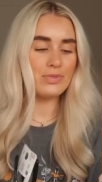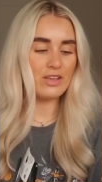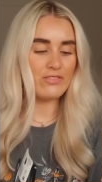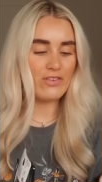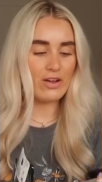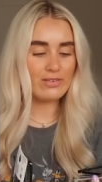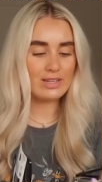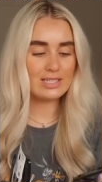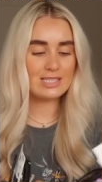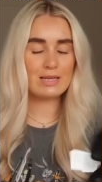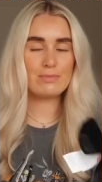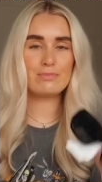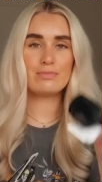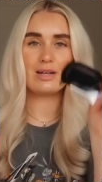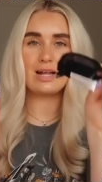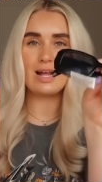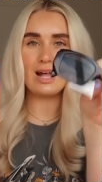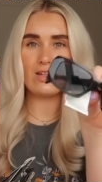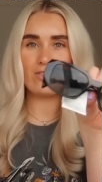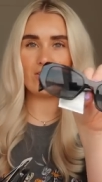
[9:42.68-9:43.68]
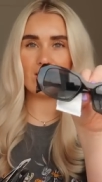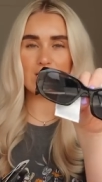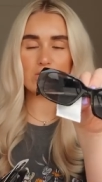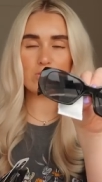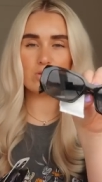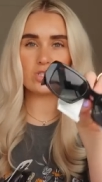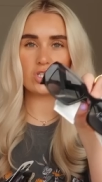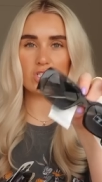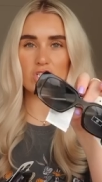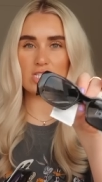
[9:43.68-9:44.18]
They're very similar.
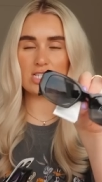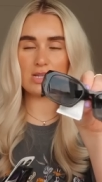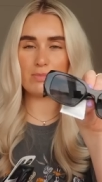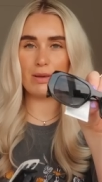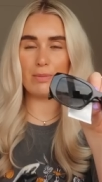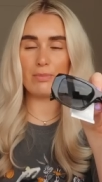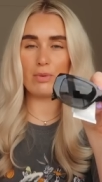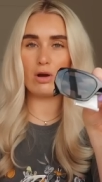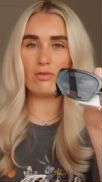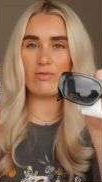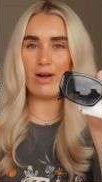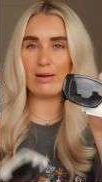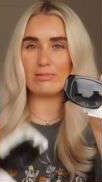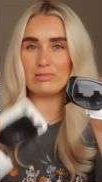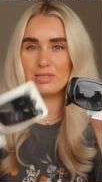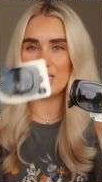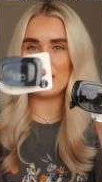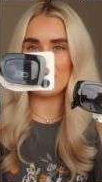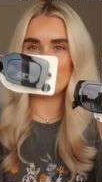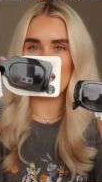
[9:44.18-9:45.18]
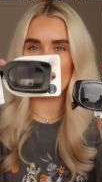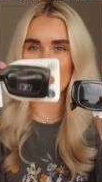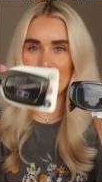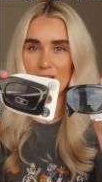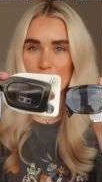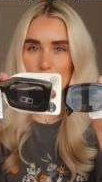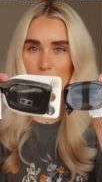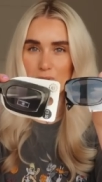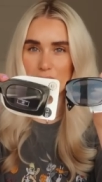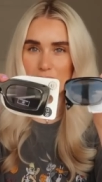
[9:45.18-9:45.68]
These ones are just a bit more rounded and
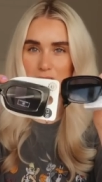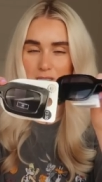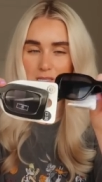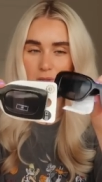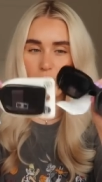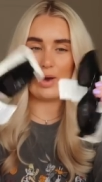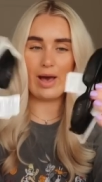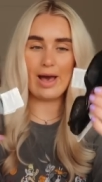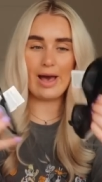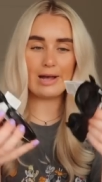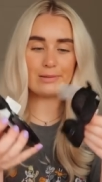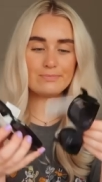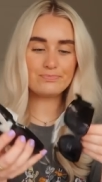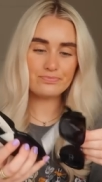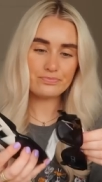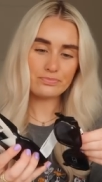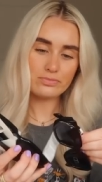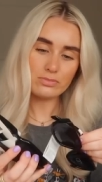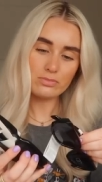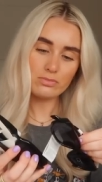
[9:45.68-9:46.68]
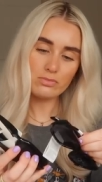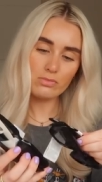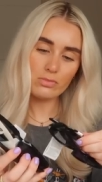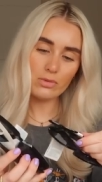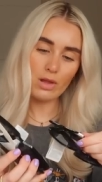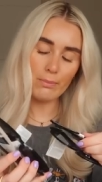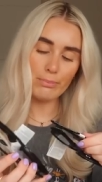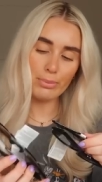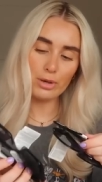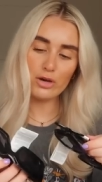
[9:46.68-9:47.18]
these ones are square.
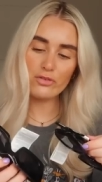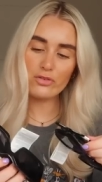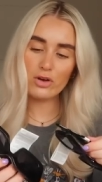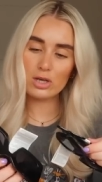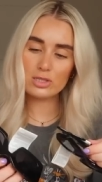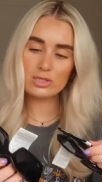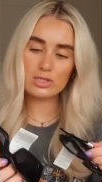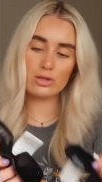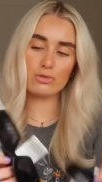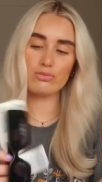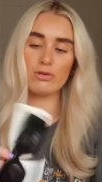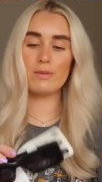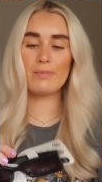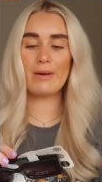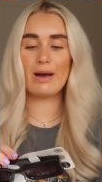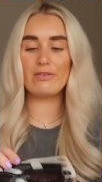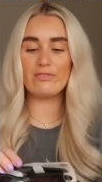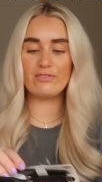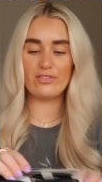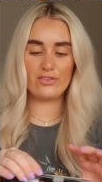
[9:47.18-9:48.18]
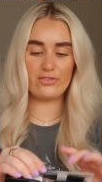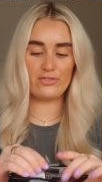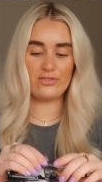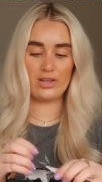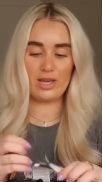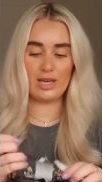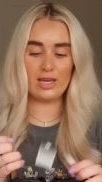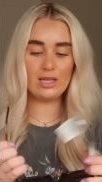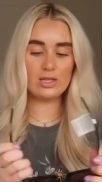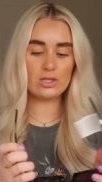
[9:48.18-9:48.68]
Both cost
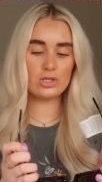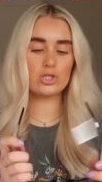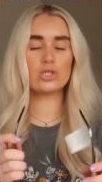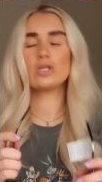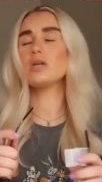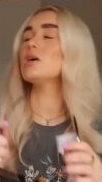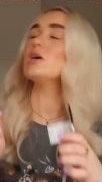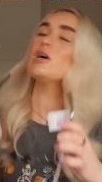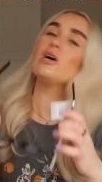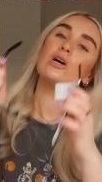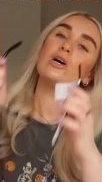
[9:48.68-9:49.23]
£3.50 each.